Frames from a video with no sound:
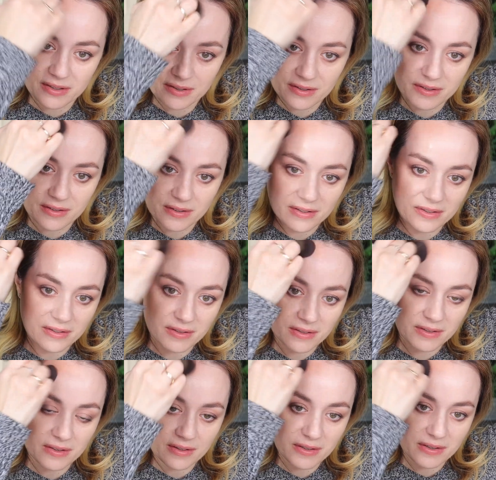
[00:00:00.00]
So let's do
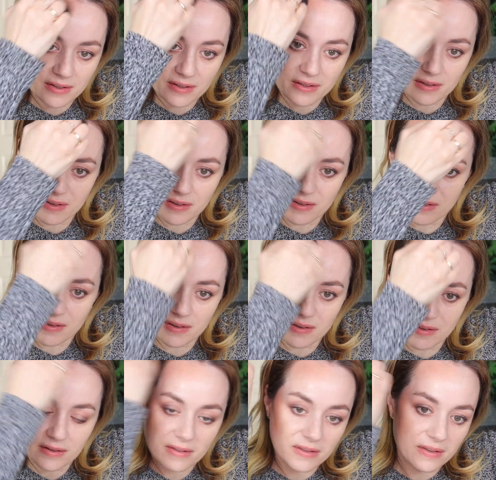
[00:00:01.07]
this side just
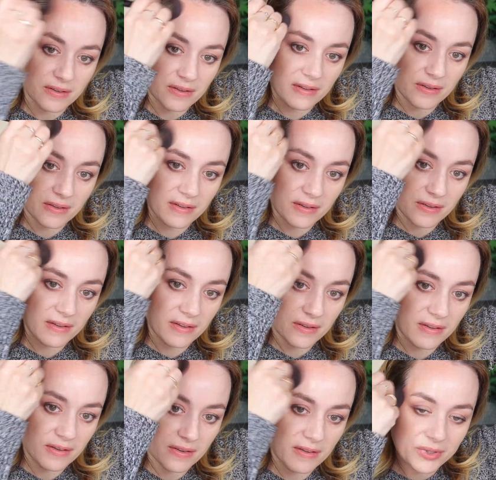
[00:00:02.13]
on its own, and
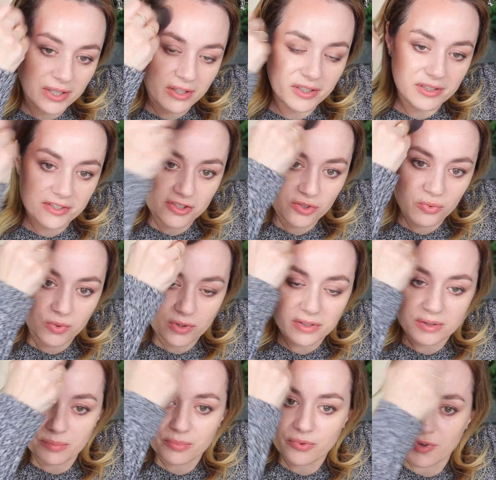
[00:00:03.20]
then we're gonna swirl
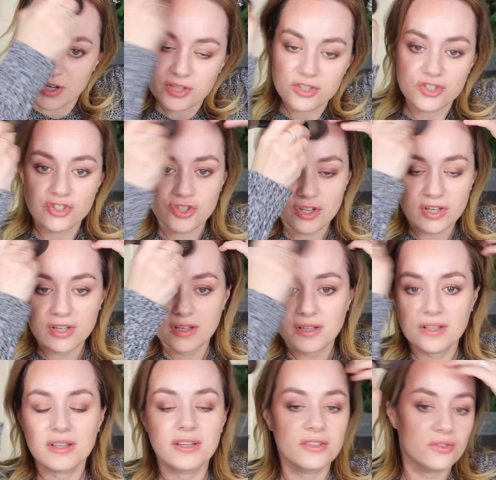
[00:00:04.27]
the brush
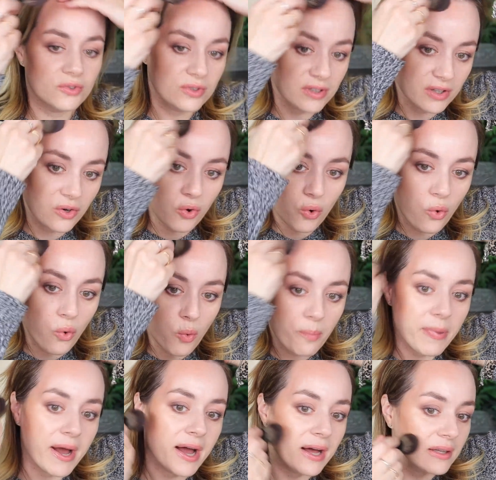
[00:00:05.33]
into the whole
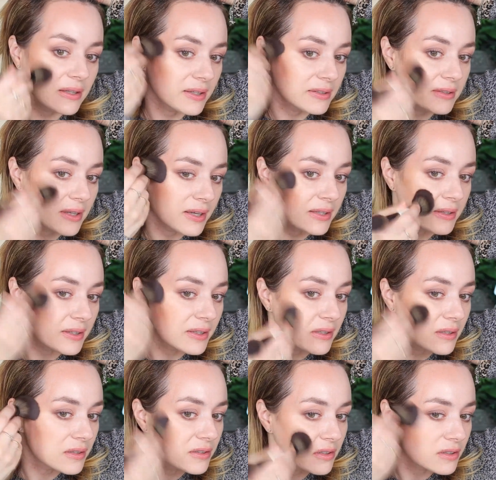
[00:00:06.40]
palette and
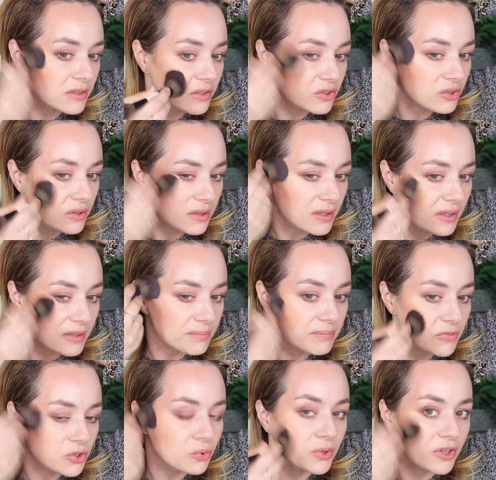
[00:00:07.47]
then
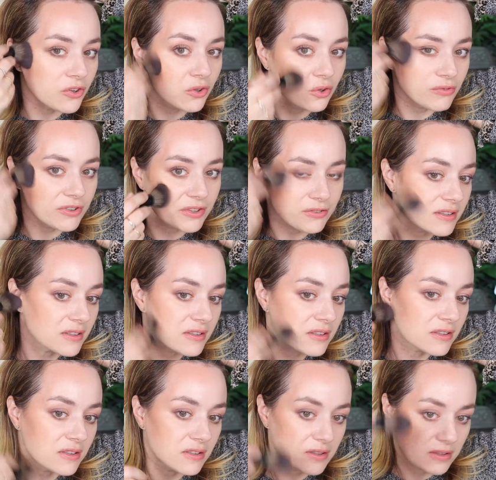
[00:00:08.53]
do it all over the face
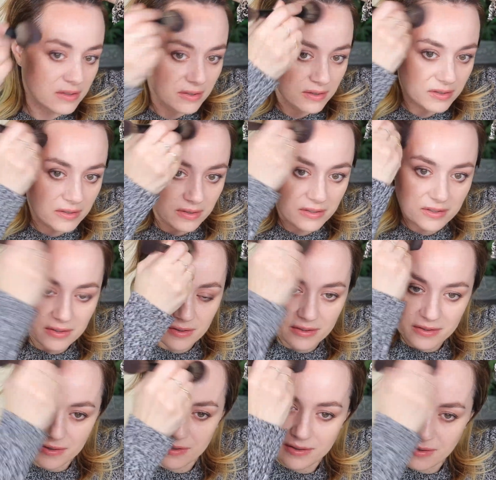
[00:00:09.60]
and see how it looks on the
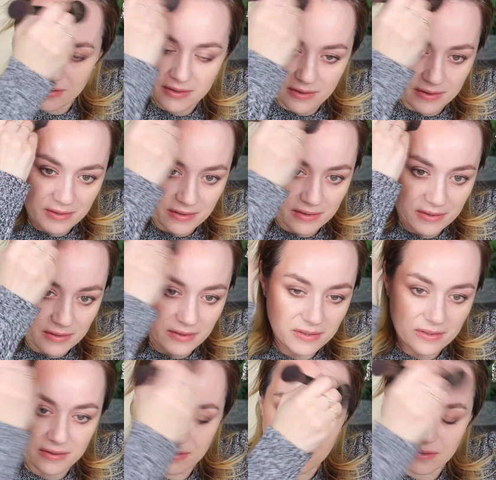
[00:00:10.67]
other side.
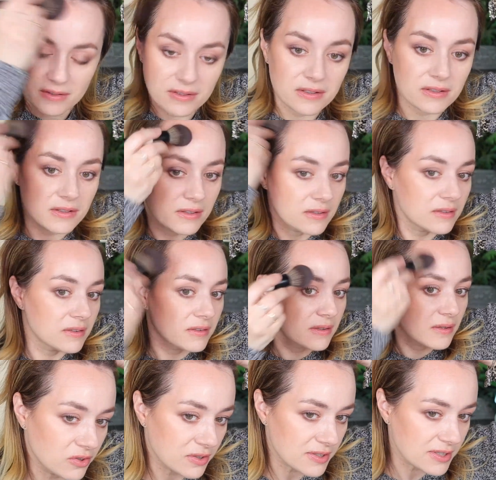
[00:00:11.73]
So that's what the bronzer
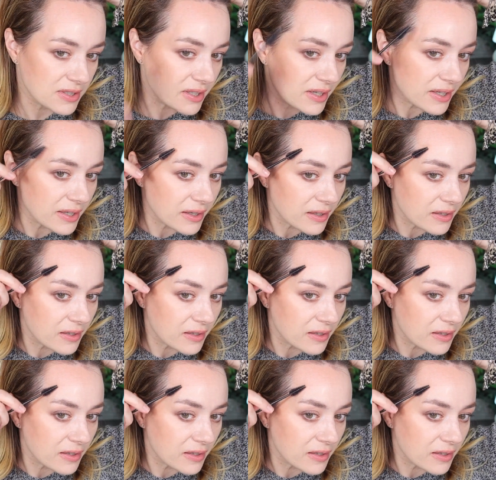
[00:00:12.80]
looks like.